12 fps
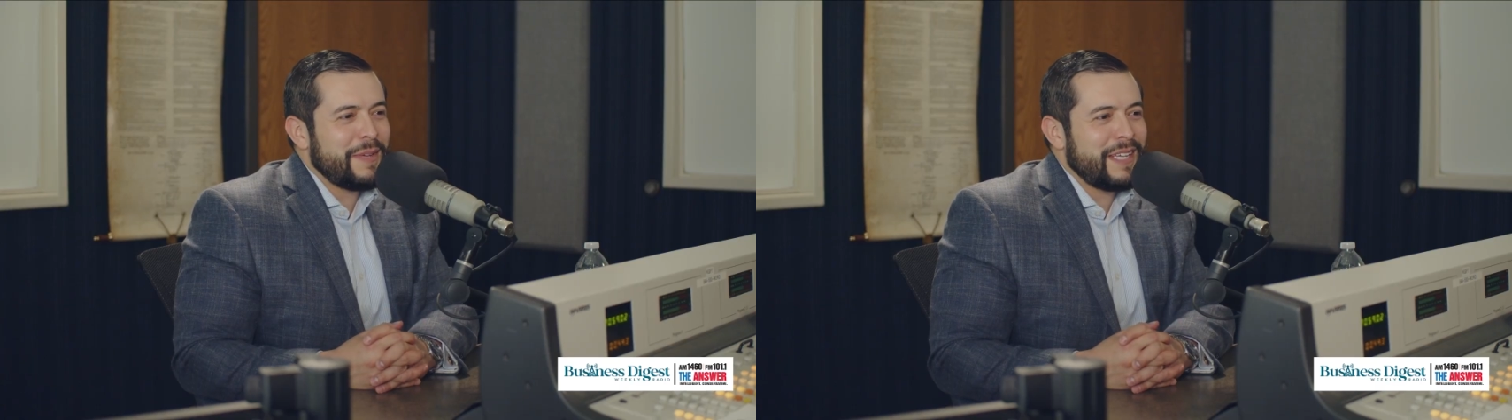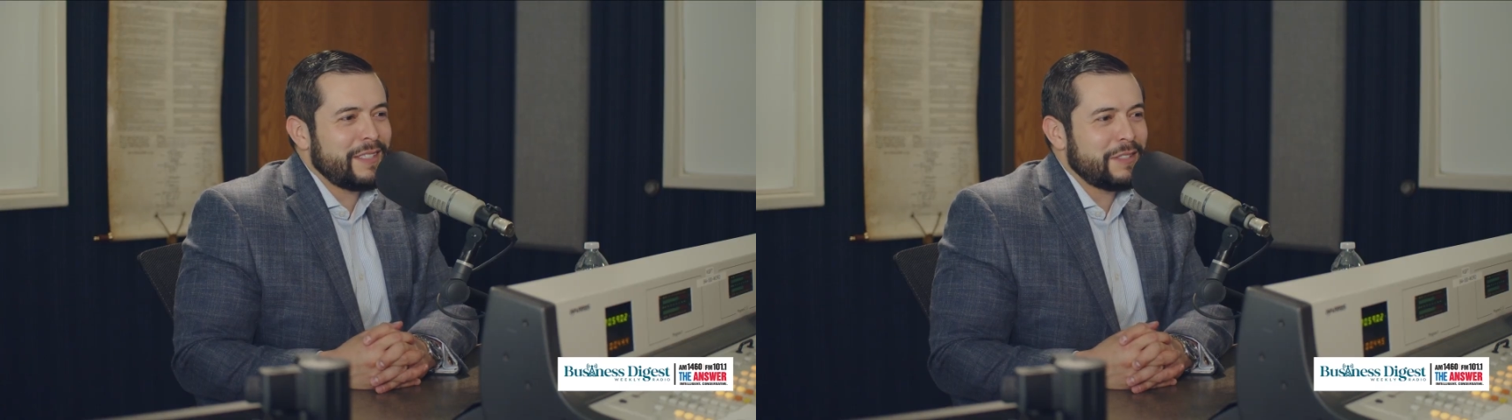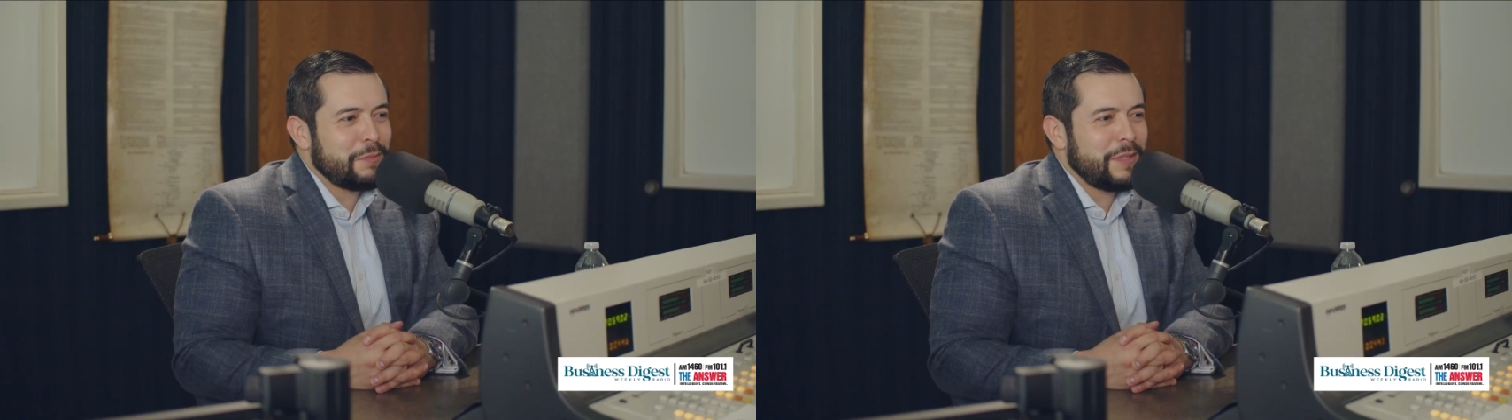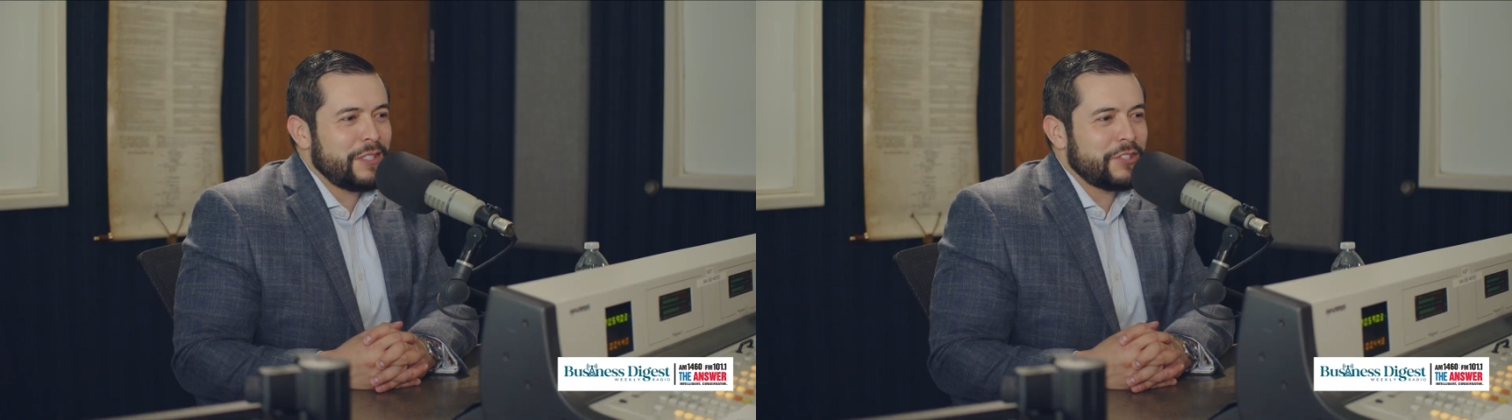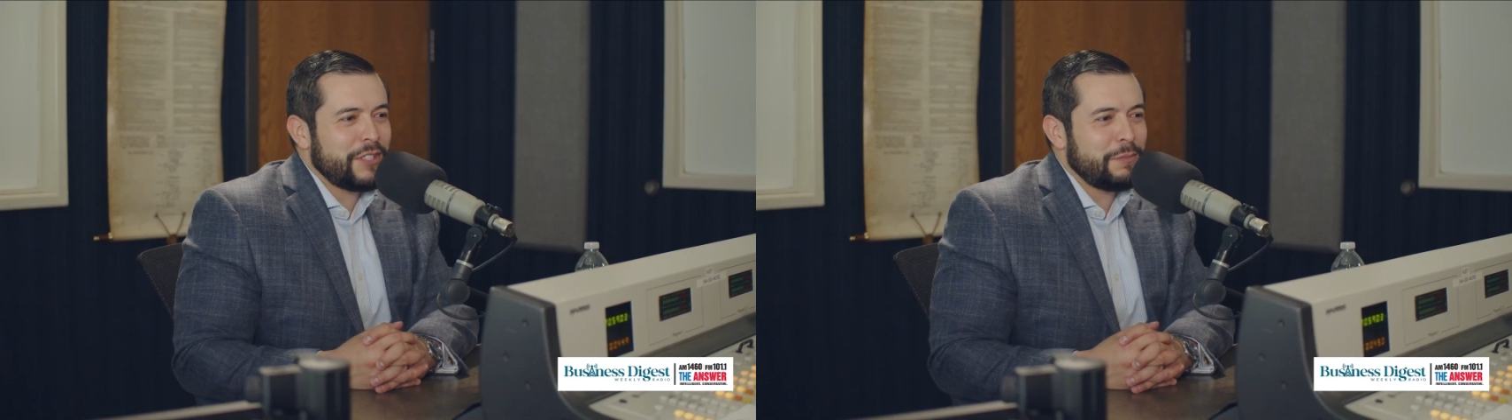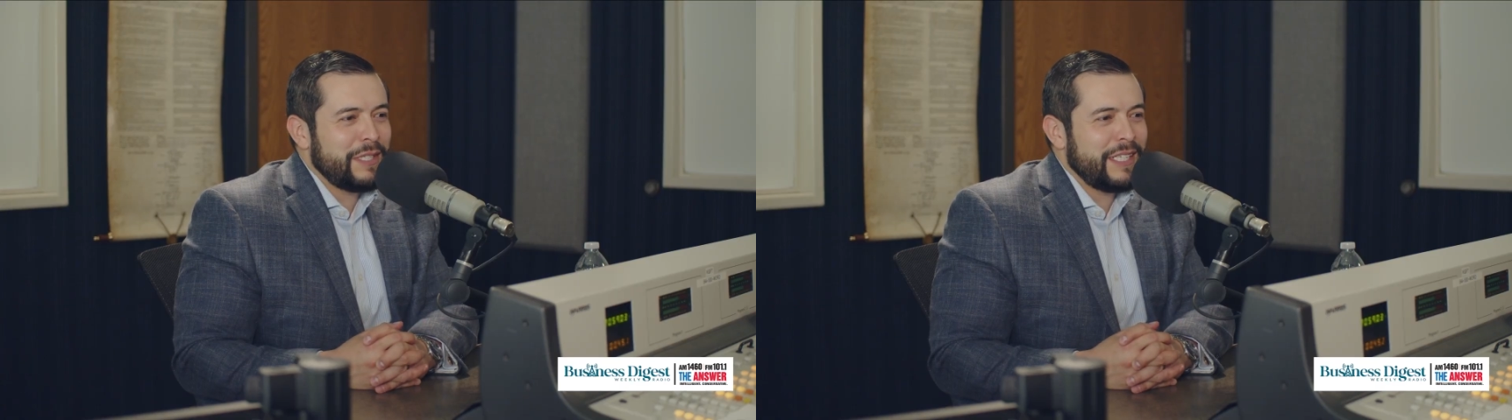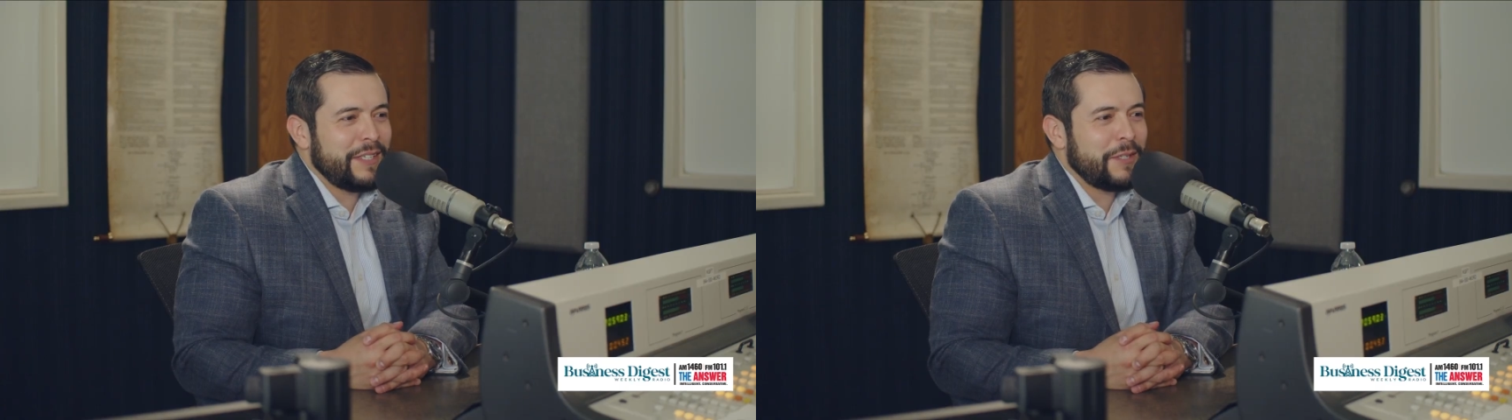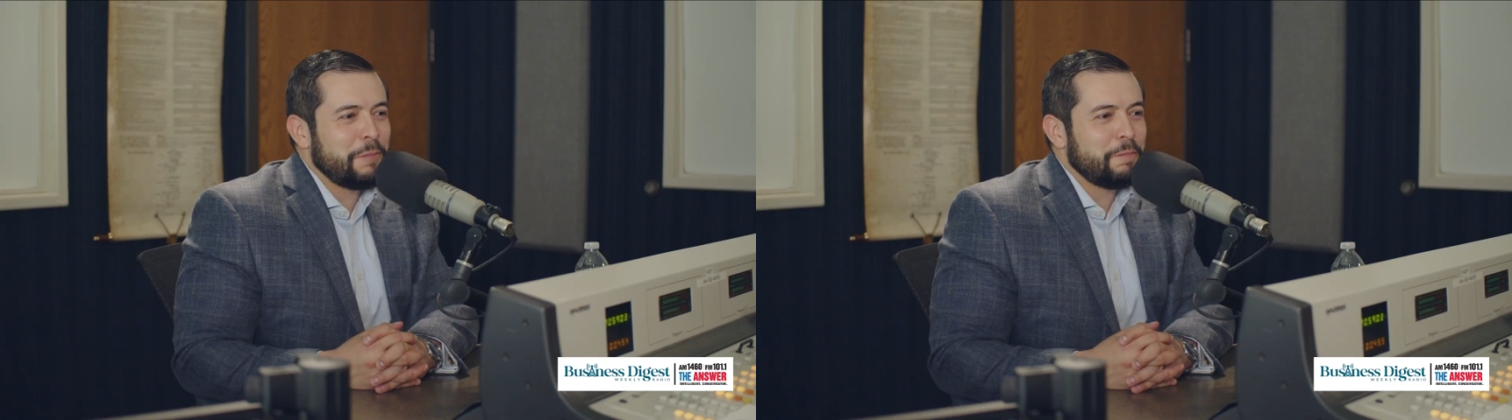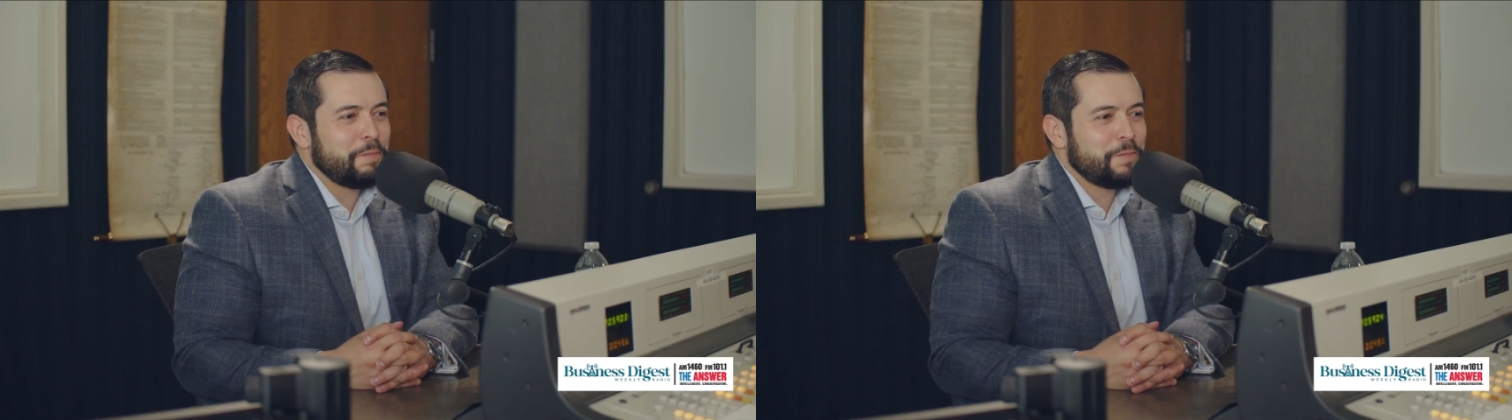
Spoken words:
me. It's a pleasure to be here.